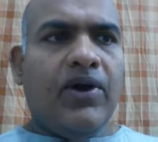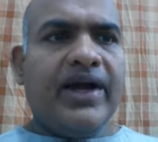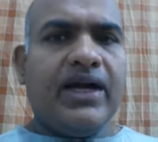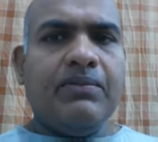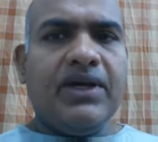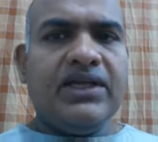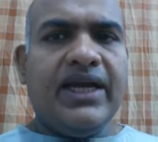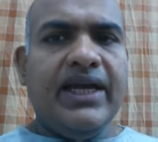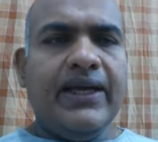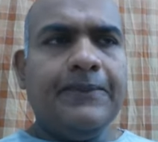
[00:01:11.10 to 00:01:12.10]
Point number
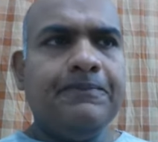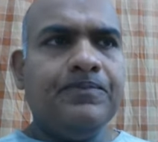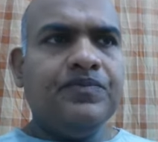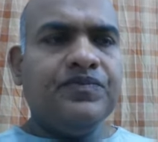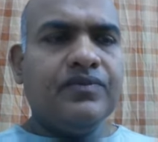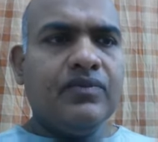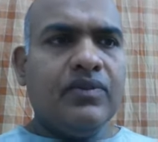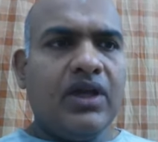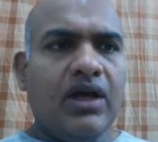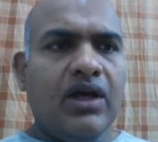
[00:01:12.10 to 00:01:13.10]
3,
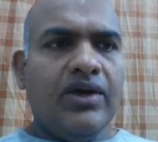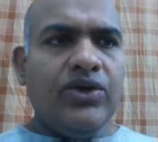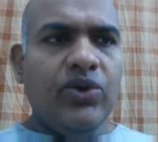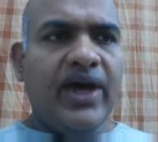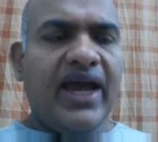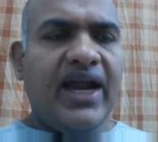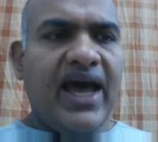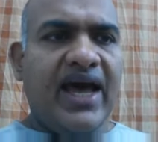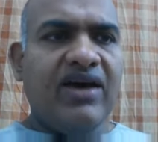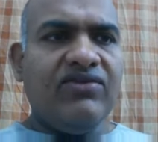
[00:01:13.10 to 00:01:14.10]
you can
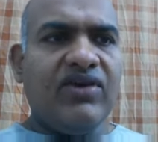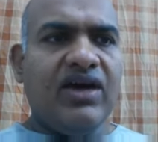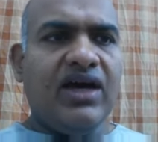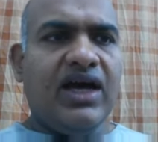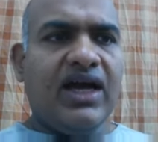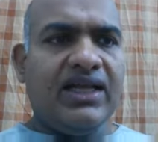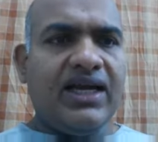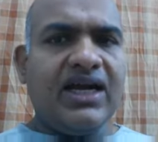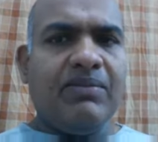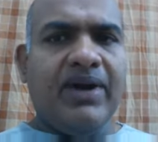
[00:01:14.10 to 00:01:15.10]
have
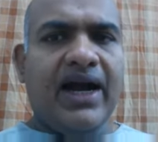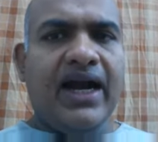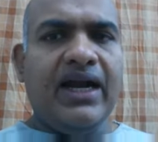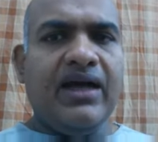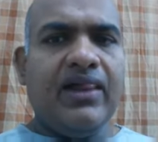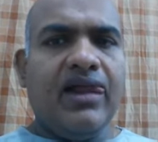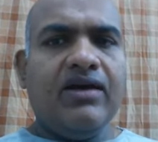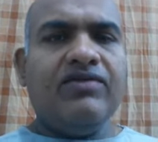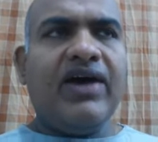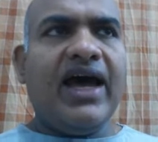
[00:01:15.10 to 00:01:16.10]
another command
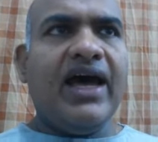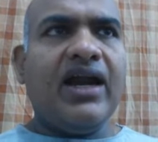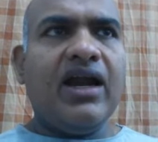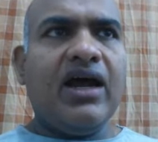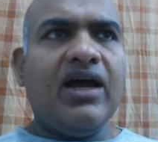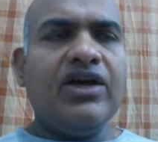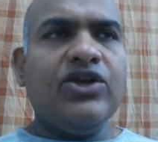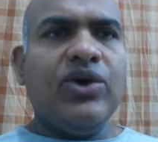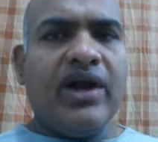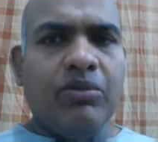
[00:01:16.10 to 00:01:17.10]
where
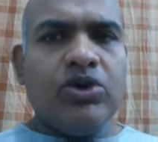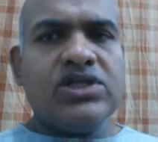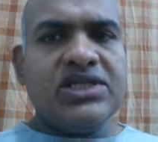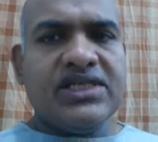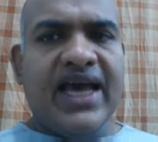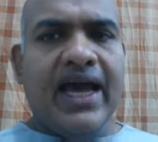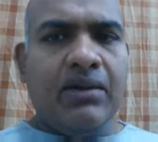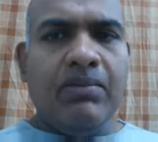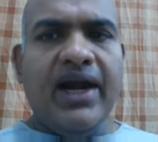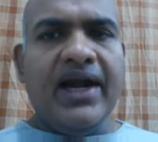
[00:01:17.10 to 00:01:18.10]
your emotions
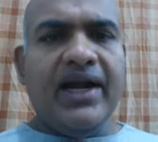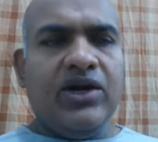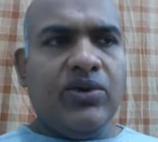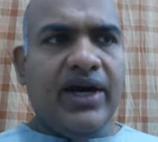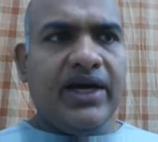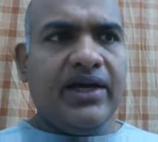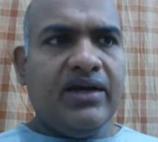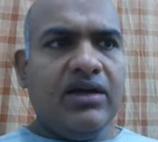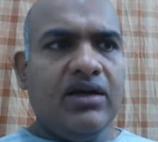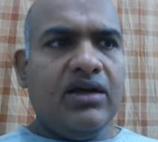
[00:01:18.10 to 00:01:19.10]
can bleed into it.
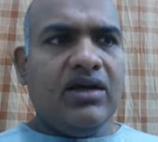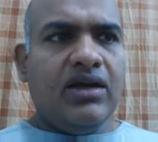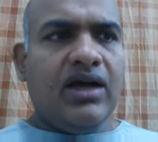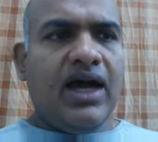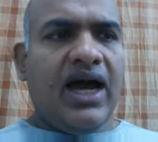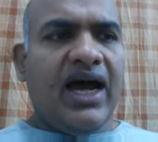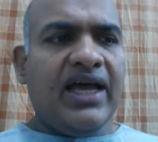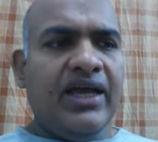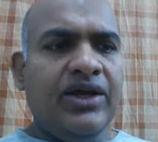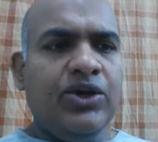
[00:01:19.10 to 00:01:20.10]

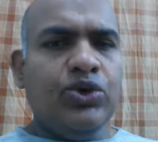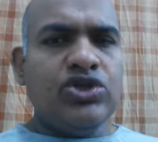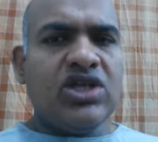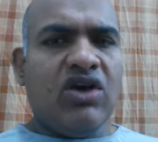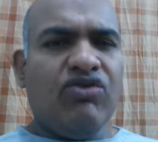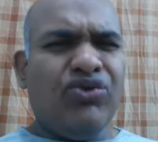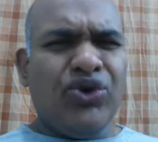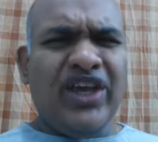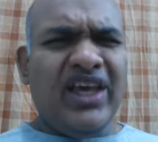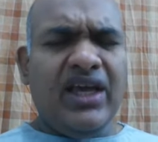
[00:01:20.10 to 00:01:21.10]
I use
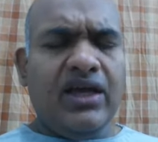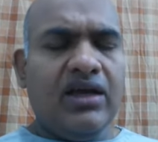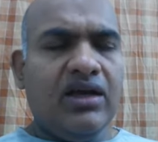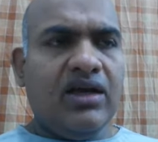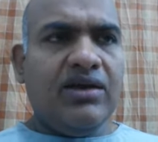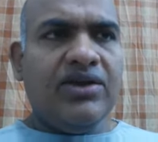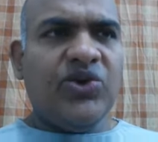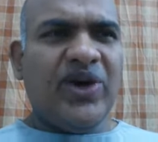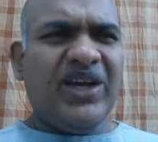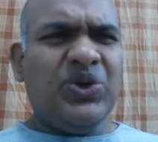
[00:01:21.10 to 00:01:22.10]
fui,
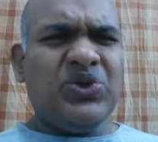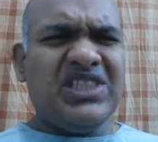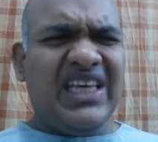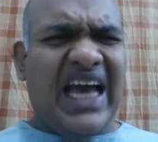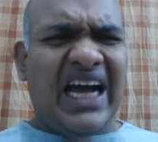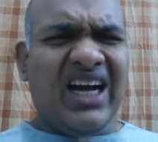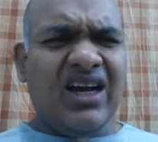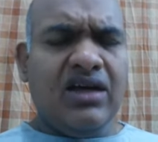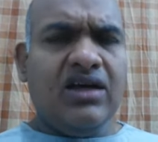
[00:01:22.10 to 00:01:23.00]
you can use yak,